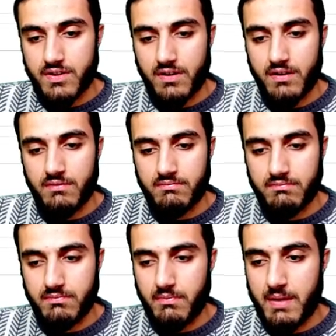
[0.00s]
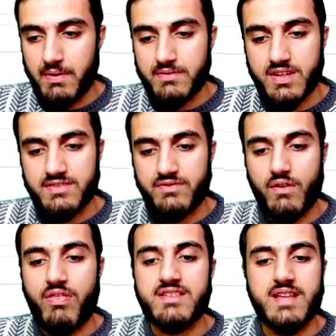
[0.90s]
So maybe just
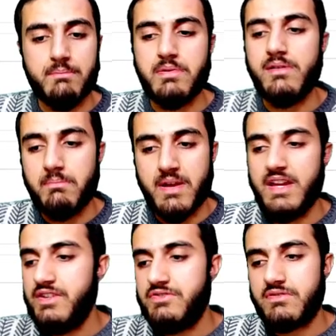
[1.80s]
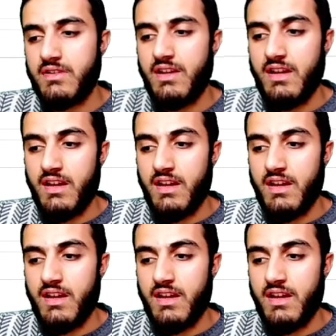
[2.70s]
for the sample page,